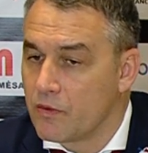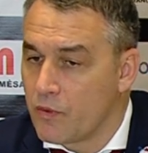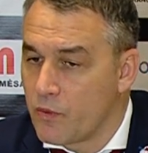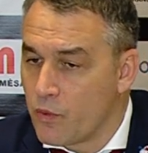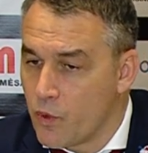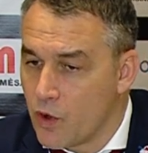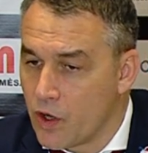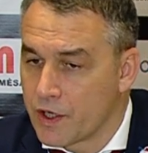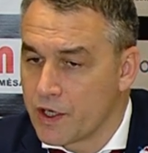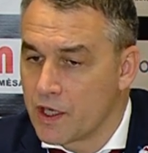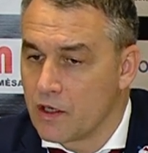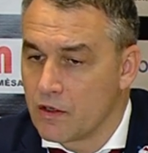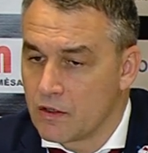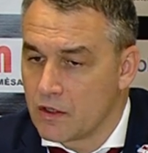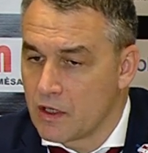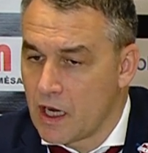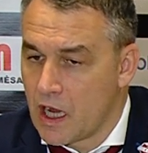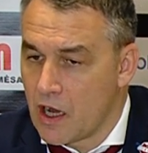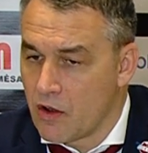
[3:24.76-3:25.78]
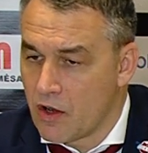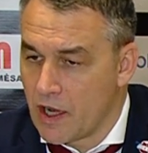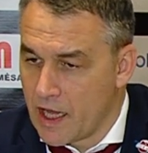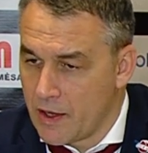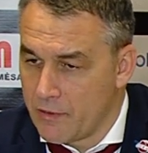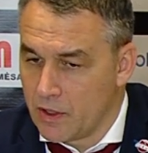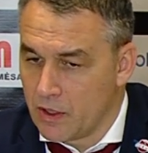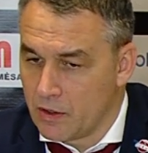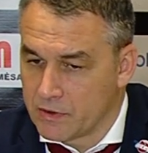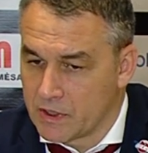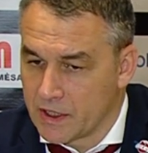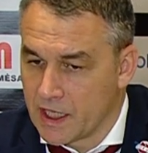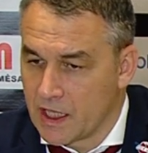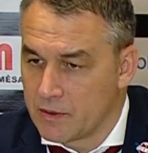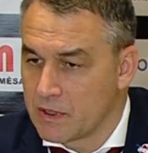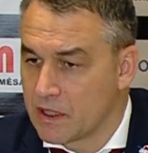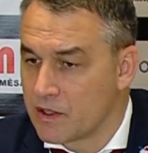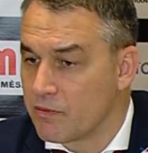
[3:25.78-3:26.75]
working on our level of the
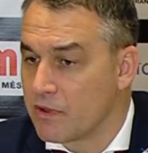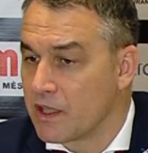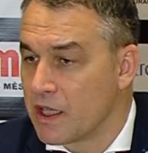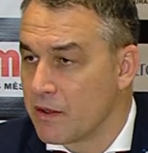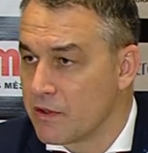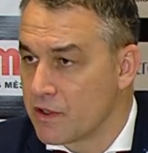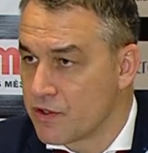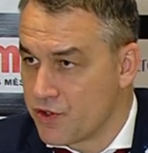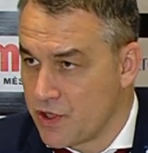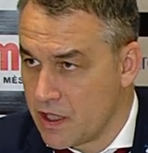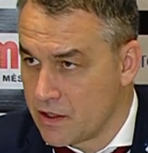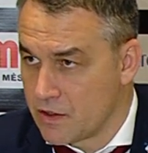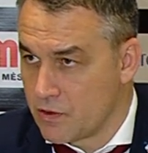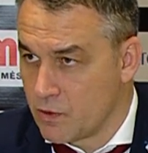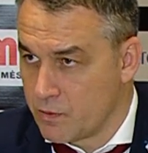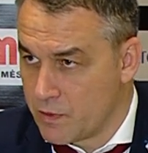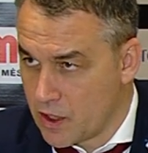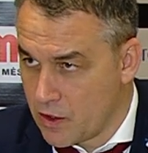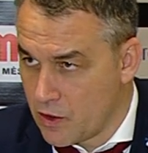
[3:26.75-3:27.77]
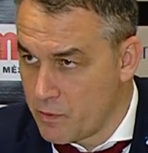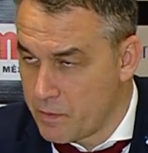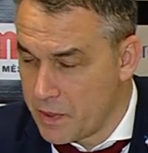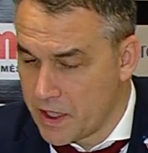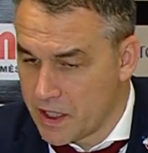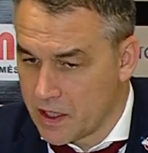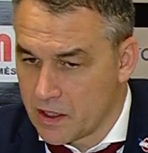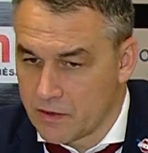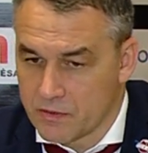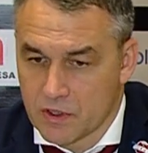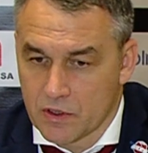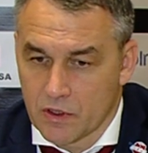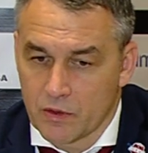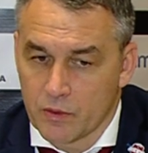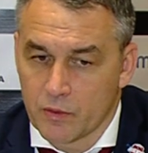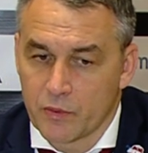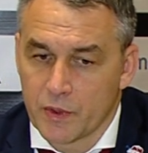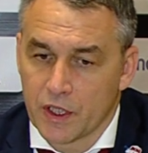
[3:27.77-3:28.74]
game that give us chance to be competitive.
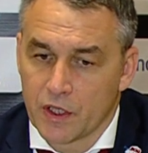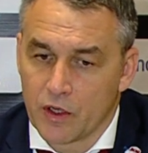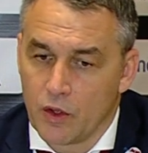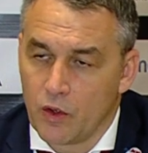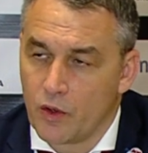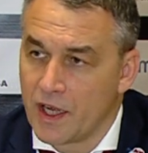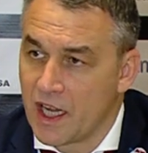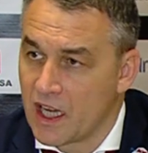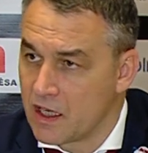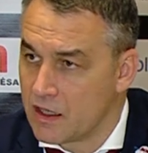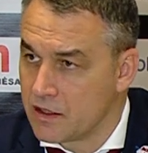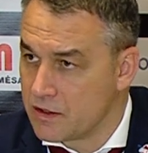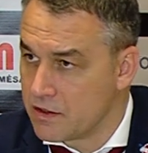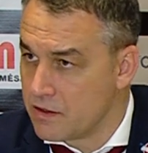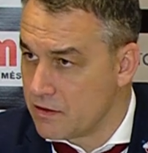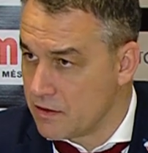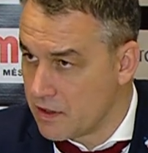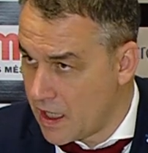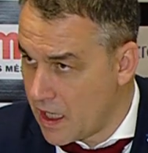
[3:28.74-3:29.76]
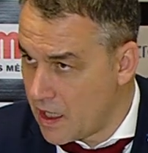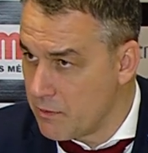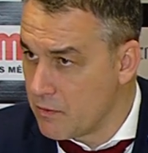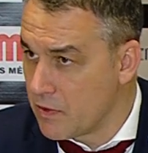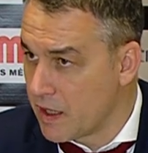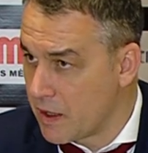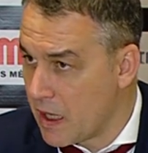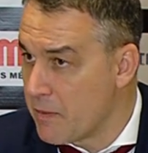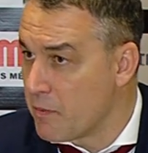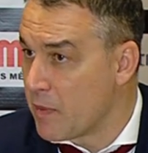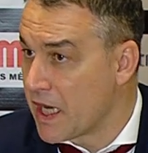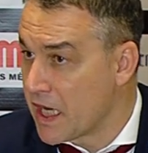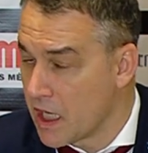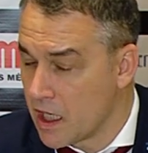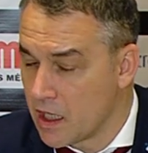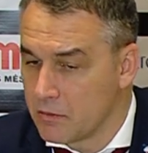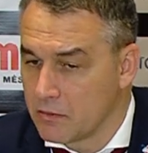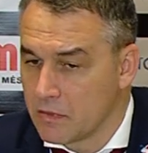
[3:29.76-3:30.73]
So we go next game by
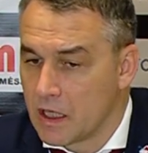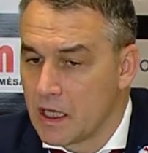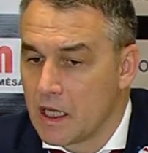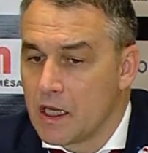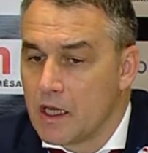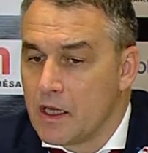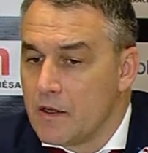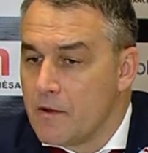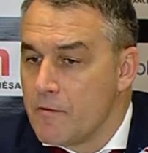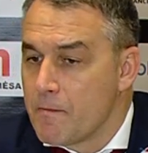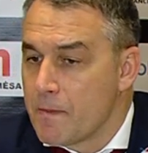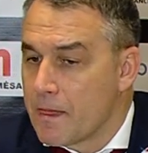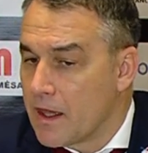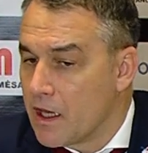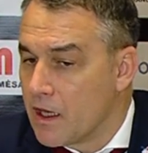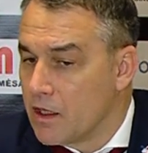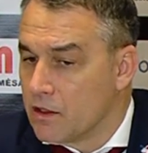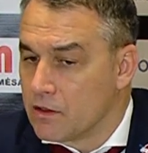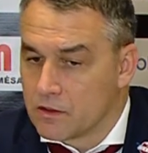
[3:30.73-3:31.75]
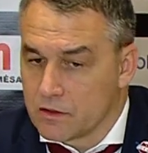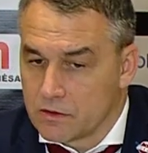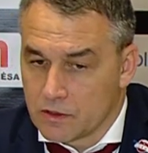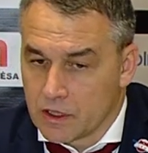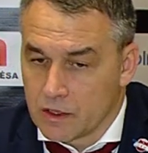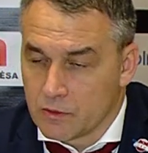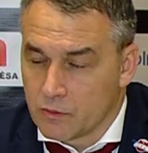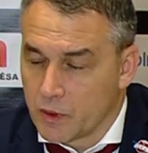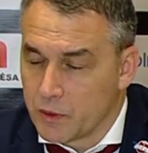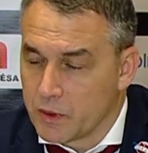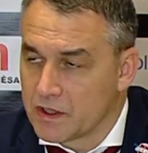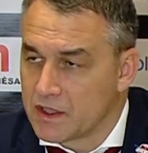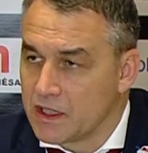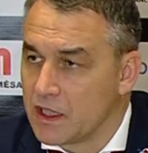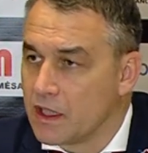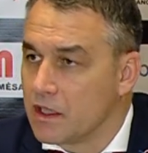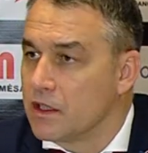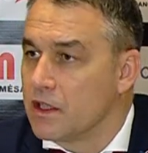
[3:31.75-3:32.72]
game, and then we will
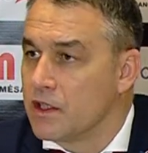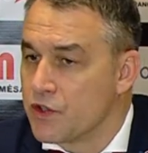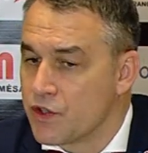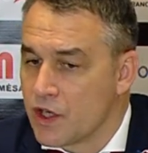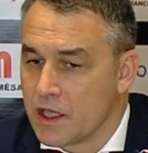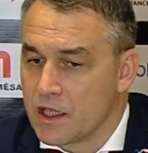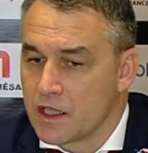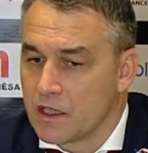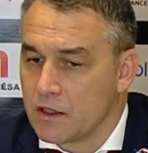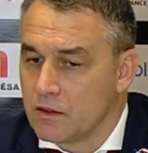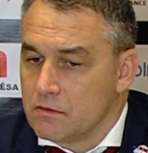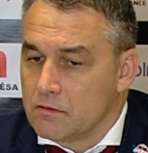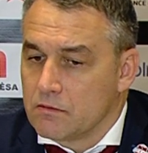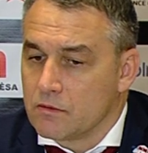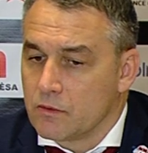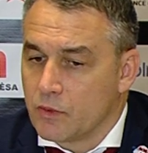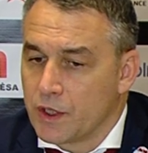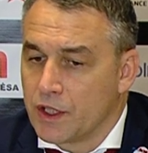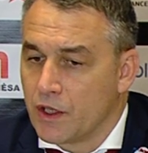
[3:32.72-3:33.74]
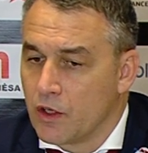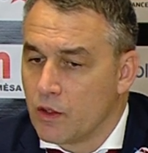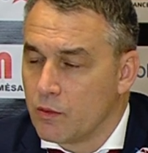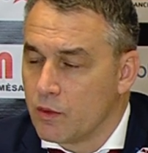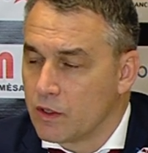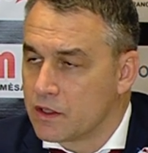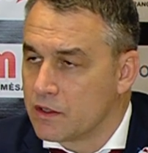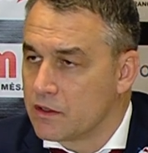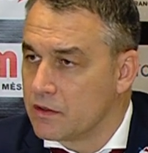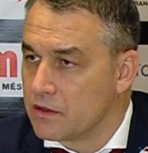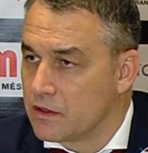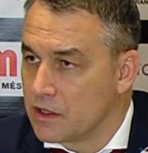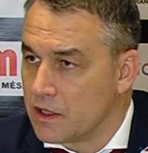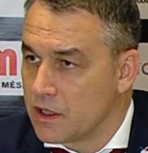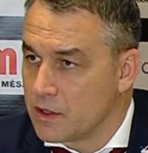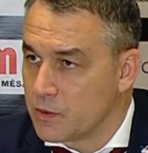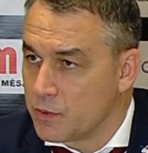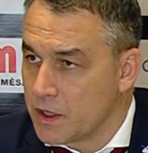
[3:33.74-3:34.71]
see. In general, we know what
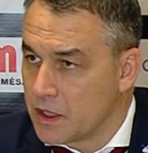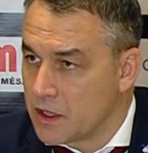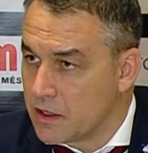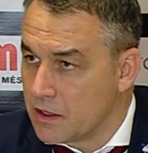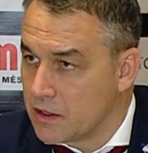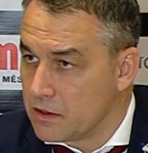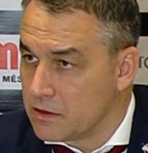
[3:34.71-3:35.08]
this week